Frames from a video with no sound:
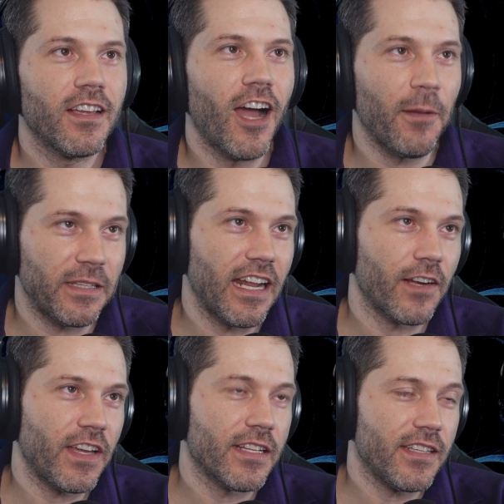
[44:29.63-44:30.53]
Opted out of
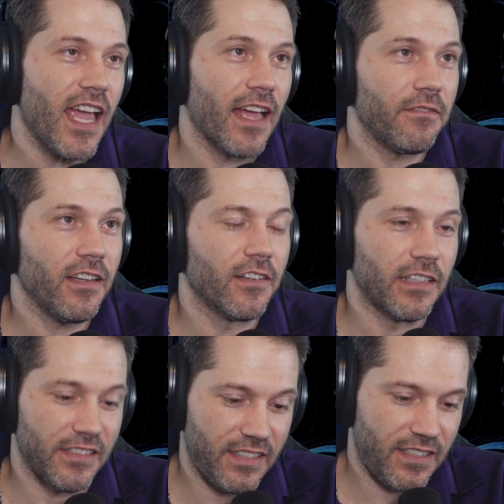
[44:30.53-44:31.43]
kids. Yeah, no,
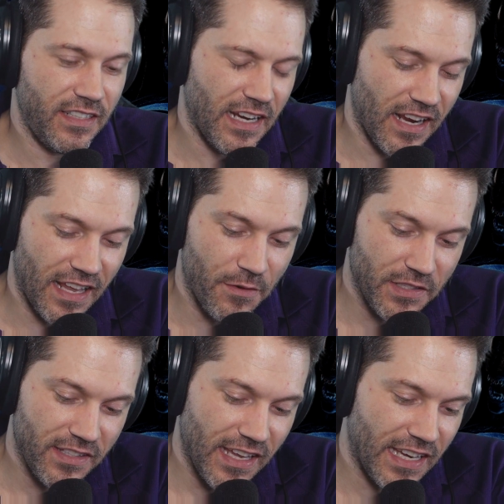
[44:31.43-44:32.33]
it
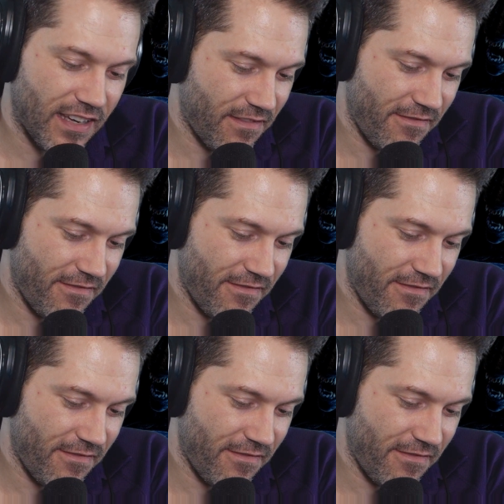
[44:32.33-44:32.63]
was like,